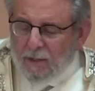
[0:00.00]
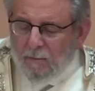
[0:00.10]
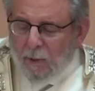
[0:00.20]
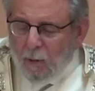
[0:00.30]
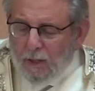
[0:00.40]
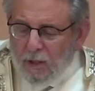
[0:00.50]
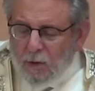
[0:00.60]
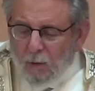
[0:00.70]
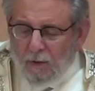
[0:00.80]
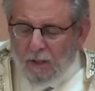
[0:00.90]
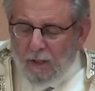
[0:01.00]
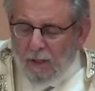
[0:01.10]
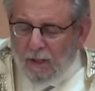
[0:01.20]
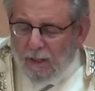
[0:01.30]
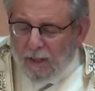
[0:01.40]
bogus story
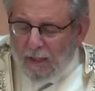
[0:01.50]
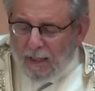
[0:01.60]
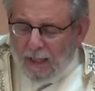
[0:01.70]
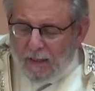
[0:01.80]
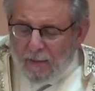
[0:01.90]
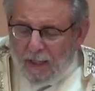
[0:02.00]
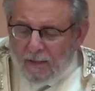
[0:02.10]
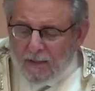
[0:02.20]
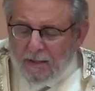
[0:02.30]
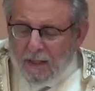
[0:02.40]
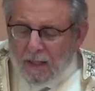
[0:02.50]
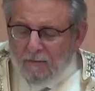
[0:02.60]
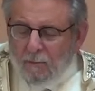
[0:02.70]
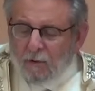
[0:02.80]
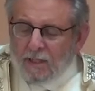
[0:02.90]
about the son of a
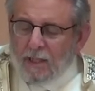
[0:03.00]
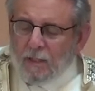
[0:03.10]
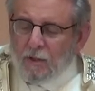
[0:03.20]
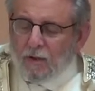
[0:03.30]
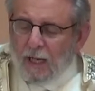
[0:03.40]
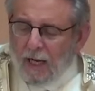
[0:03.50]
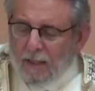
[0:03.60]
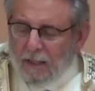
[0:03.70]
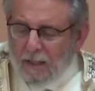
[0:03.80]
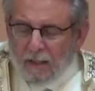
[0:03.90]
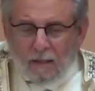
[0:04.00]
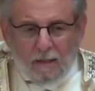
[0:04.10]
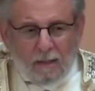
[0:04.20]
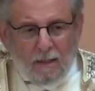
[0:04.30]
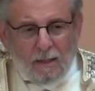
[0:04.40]
presidential candidate?
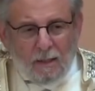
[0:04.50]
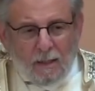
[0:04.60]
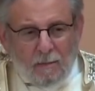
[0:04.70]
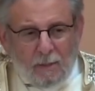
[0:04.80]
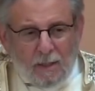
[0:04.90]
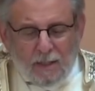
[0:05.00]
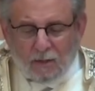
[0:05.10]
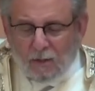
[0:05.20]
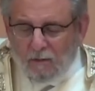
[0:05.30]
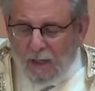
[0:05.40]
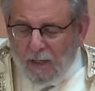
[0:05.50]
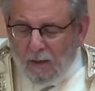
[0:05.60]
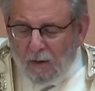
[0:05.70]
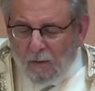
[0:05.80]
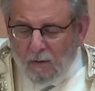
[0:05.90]
But that's already
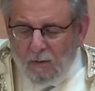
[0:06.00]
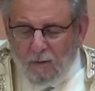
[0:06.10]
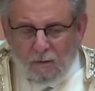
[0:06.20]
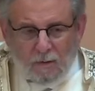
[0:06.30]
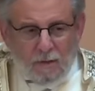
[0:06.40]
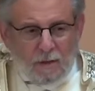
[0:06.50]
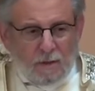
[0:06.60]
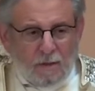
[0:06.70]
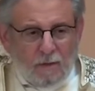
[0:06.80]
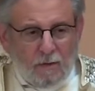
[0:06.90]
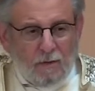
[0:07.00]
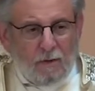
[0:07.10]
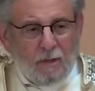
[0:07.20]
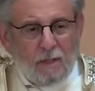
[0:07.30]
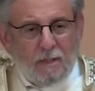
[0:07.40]
old news,
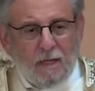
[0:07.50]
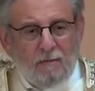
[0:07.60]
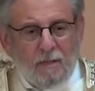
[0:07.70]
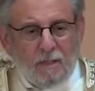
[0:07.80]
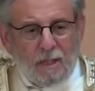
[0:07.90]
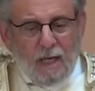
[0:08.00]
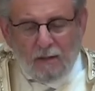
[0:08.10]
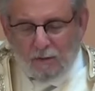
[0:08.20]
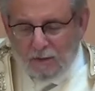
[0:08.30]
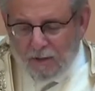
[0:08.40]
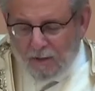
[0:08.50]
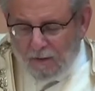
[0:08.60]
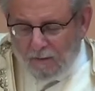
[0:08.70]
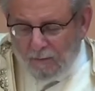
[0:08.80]
37 scandals ago.